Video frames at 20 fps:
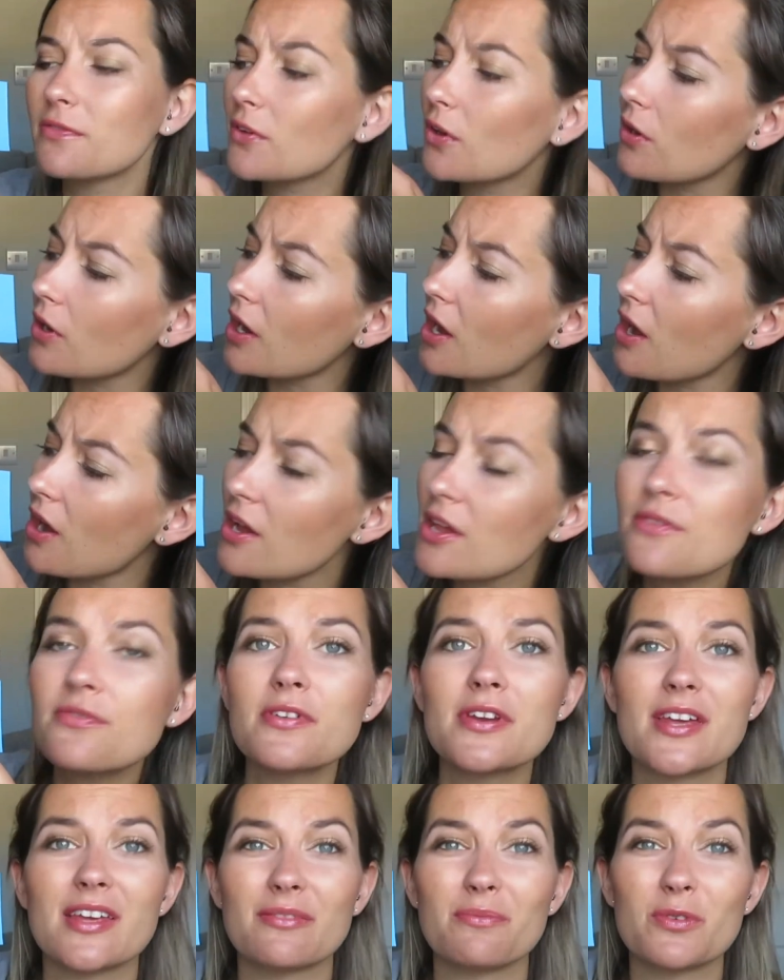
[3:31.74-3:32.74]
got a
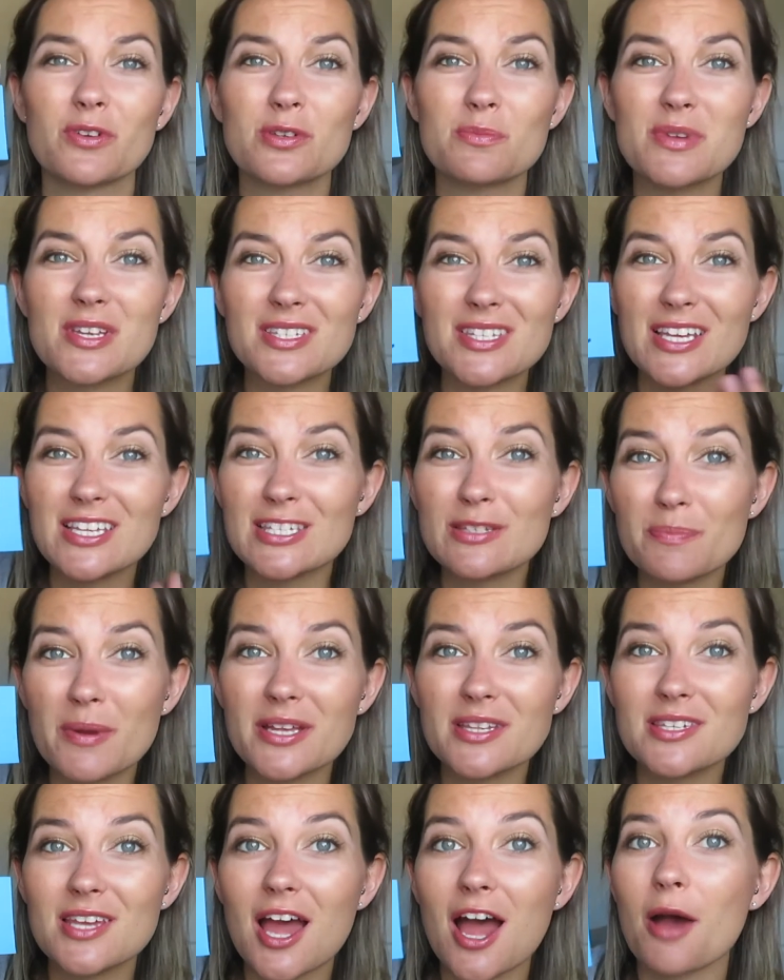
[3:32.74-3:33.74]
hyphen in, which means they're
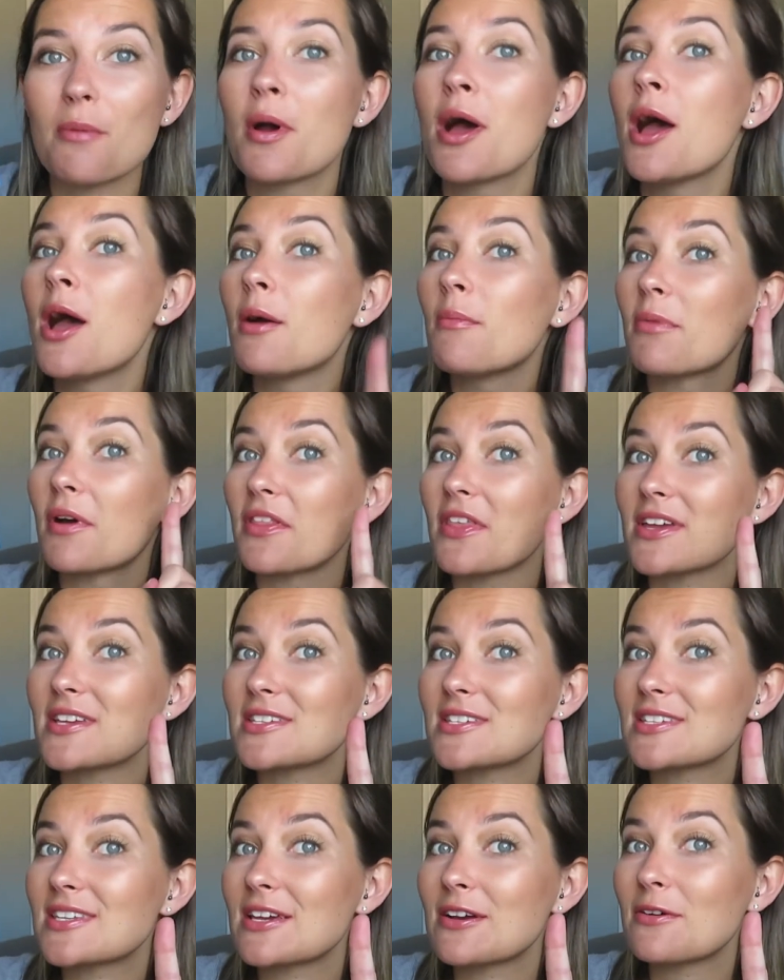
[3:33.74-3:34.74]
split up, but they
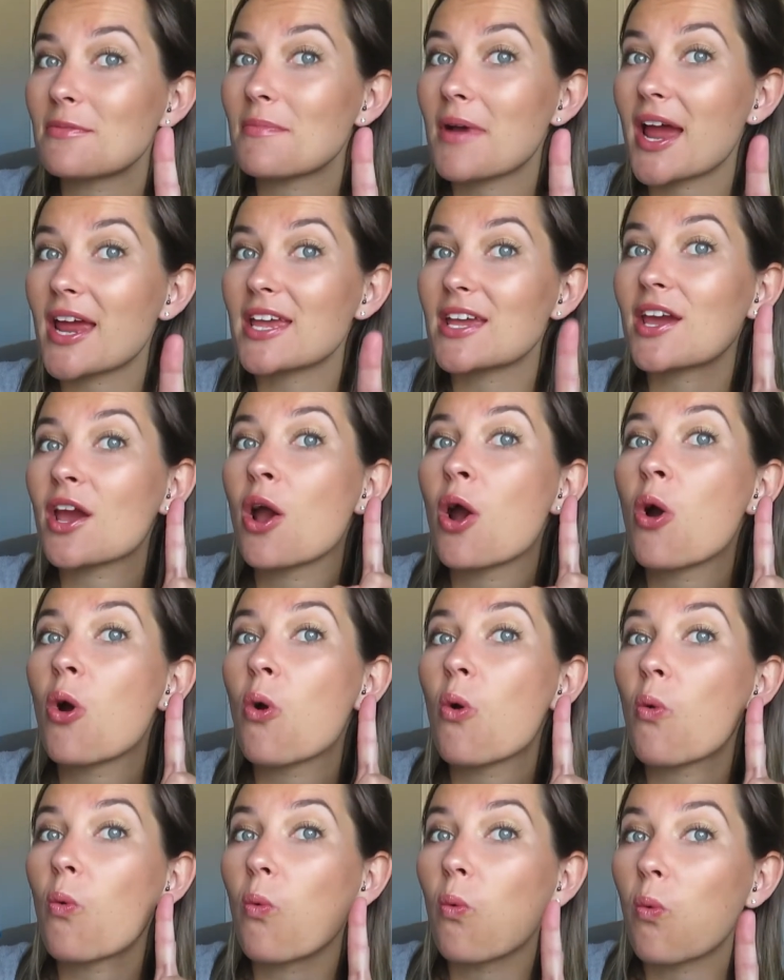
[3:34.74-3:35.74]
still make
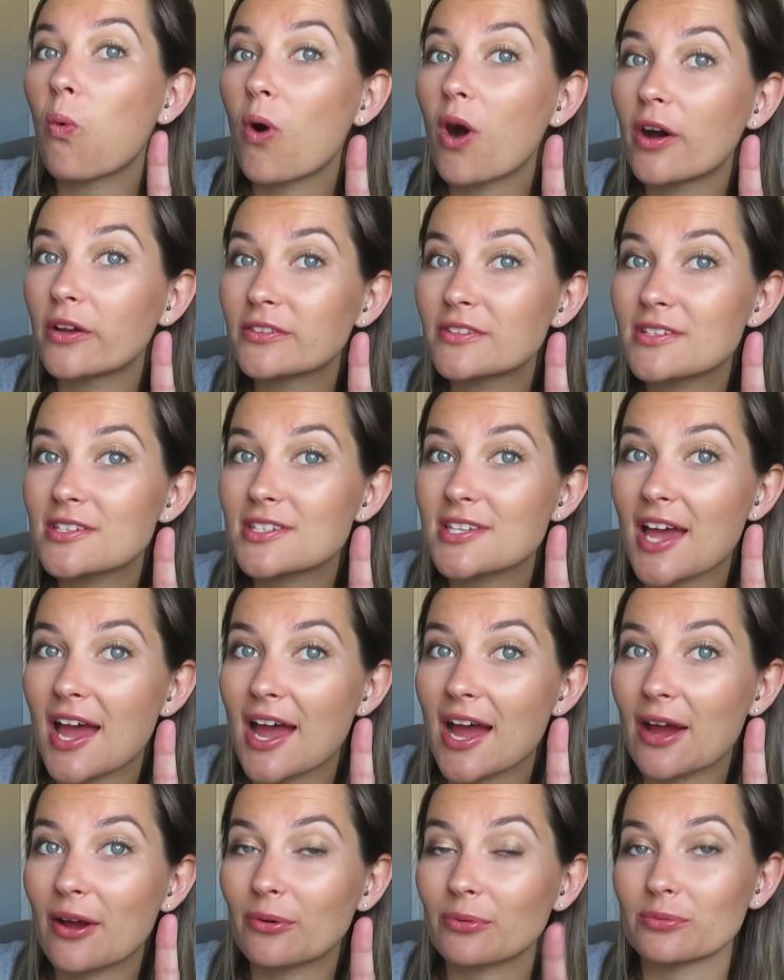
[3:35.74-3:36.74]
one
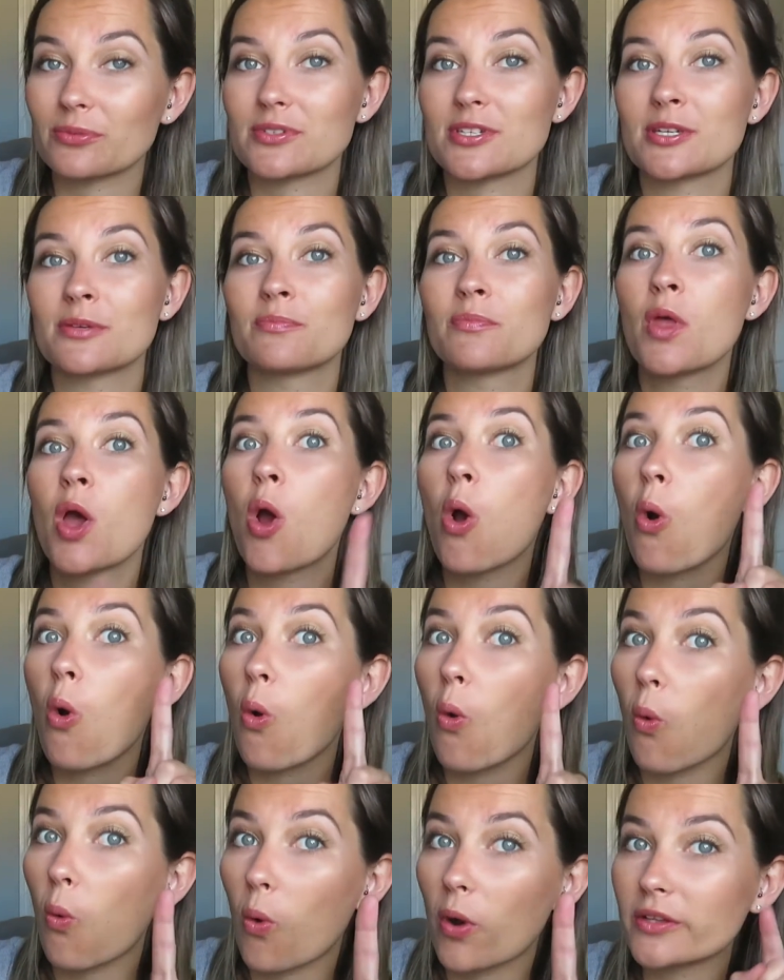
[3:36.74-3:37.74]
sound.
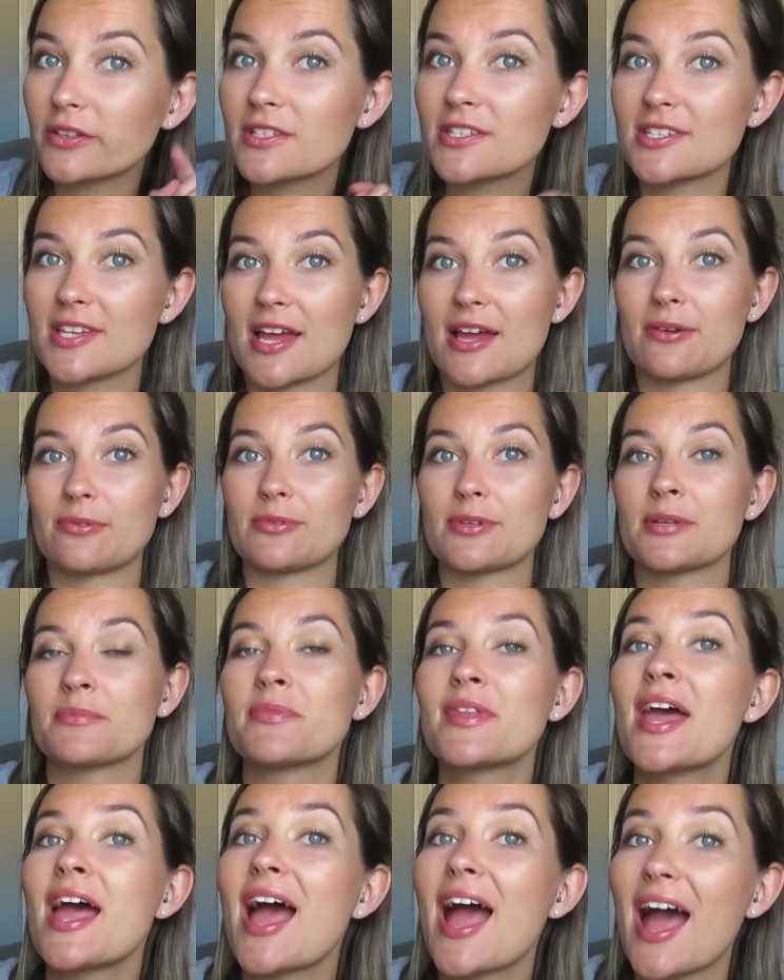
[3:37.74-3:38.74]
One sound.
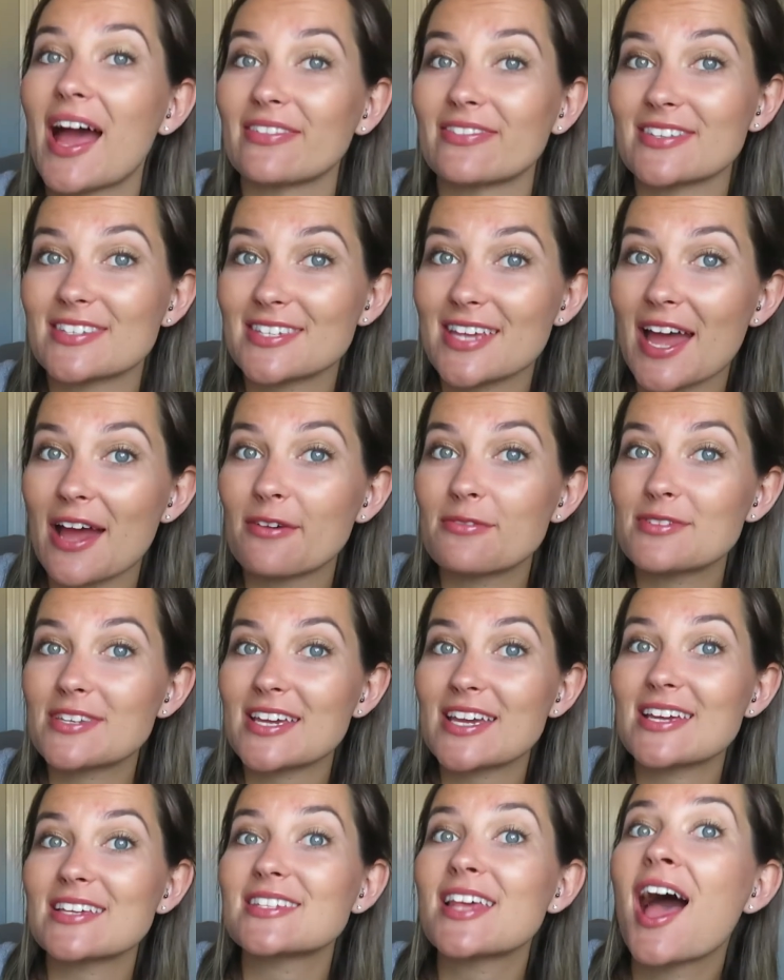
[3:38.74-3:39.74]
And the sound
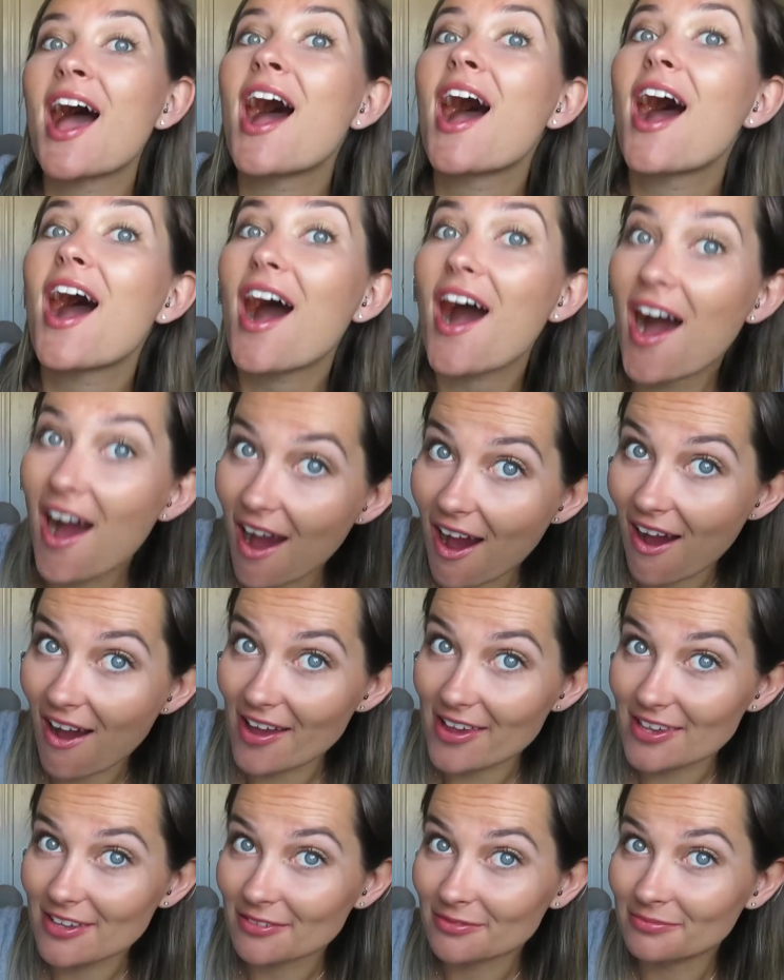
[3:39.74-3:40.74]
is
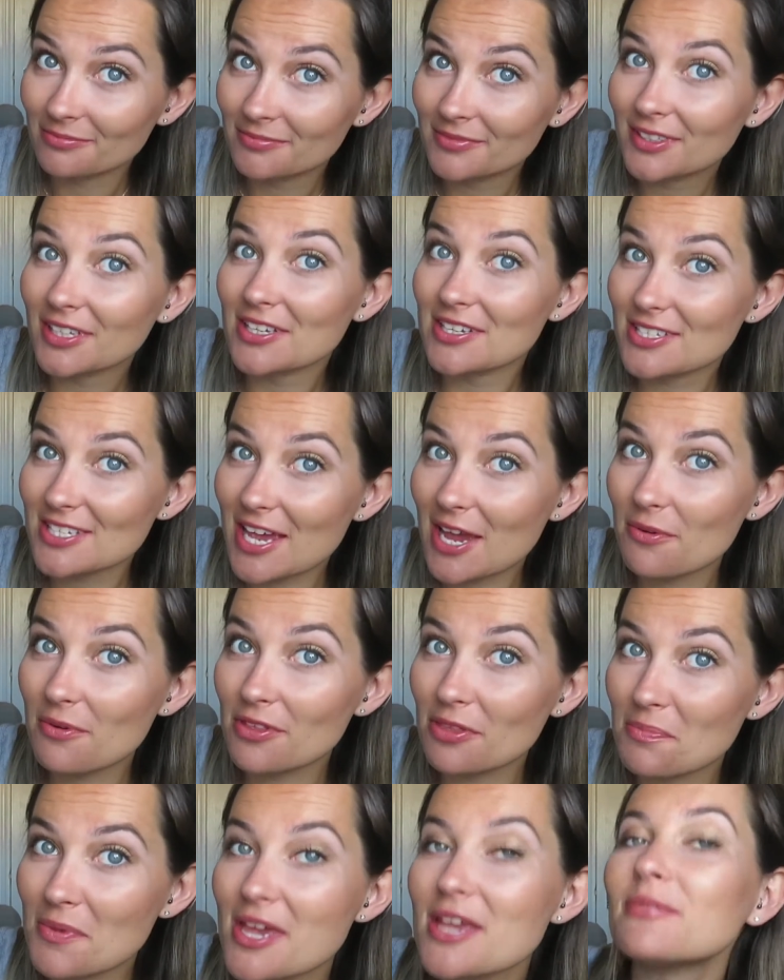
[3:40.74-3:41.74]
I. Can you say it
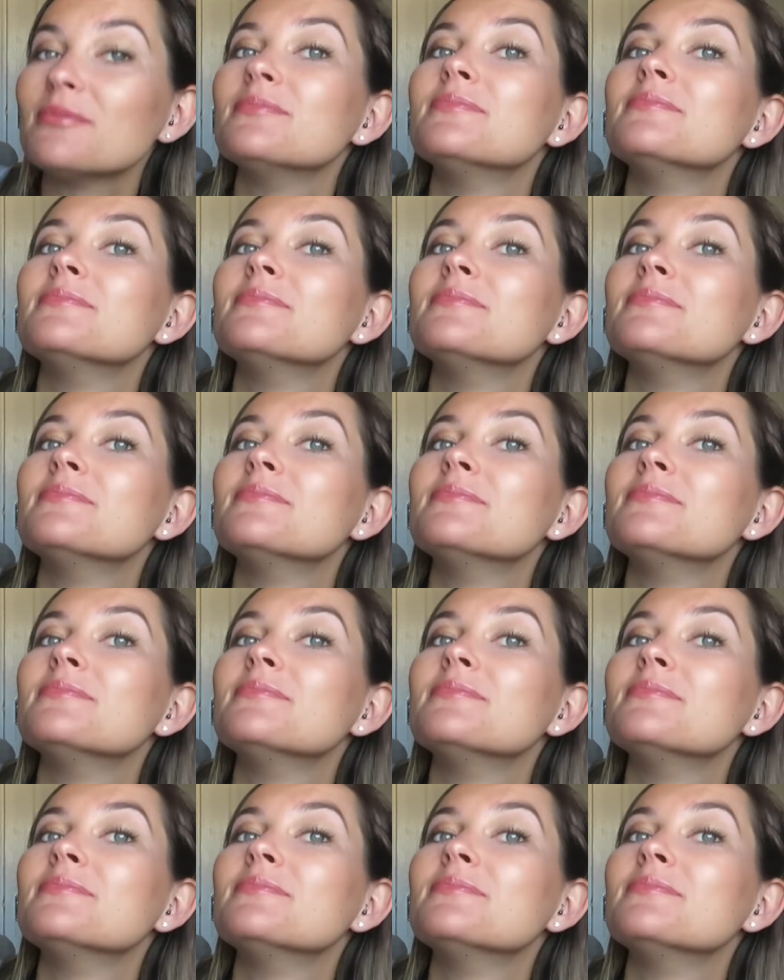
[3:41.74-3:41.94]
with me?